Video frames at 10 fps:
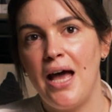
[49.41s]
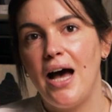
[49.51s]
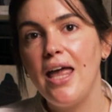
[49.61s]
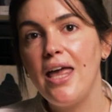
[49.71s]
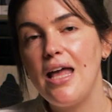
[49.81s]

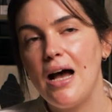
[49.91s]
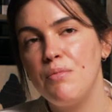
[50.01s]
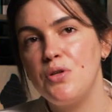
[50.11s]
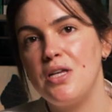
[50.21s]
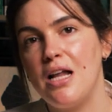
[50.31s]
I am
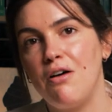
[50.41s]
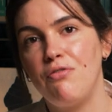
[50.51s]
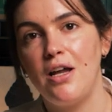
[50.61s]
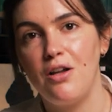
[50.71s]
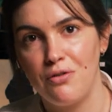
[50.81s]
using a
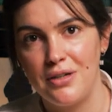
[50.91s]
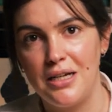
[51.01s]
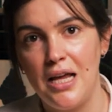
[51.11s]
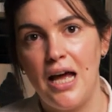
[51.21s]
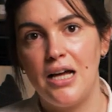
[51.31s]
fan oven,
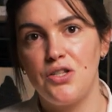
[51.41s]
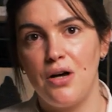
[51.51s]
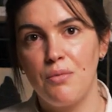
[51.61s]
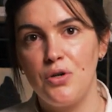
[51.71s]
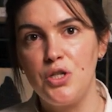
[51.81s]
so
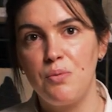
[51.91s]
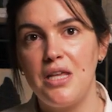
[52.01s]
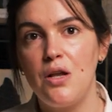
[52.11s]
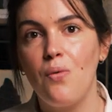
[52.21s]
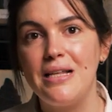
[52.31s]
I'm going to put it
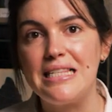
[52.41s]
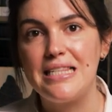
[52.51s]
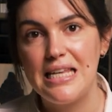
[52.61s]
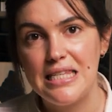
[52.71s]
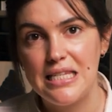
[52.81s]
in
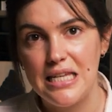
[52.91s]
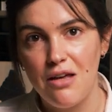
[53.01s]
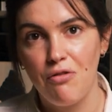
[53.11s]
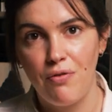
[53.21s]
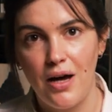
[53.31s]

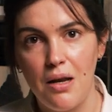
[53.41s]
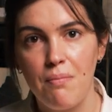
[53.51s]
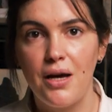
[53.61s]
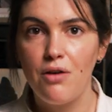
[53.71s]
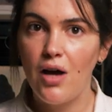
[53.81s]
160 fan,
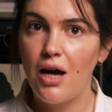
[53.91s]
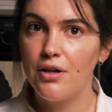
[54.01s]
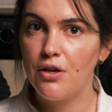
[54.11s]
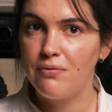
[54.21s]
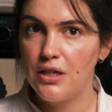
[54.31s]
but if you have a
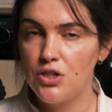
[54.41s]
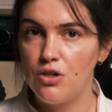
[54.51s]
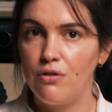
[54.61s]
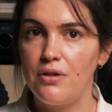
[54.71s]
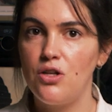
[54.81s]
convection
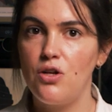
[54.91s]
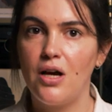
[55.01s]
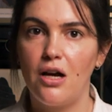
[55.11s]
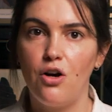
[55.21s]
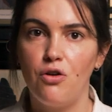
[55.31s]
oven you
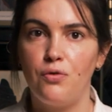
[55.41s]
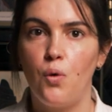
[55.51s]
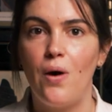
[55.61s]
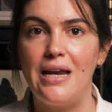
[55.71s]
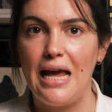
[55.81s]
can go for
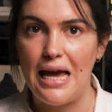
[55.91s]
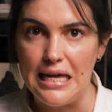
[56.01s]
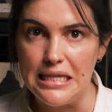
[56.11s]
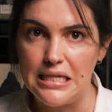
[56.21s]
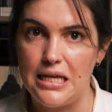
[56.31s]

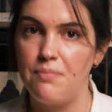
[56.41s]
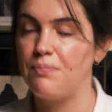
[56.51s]
180.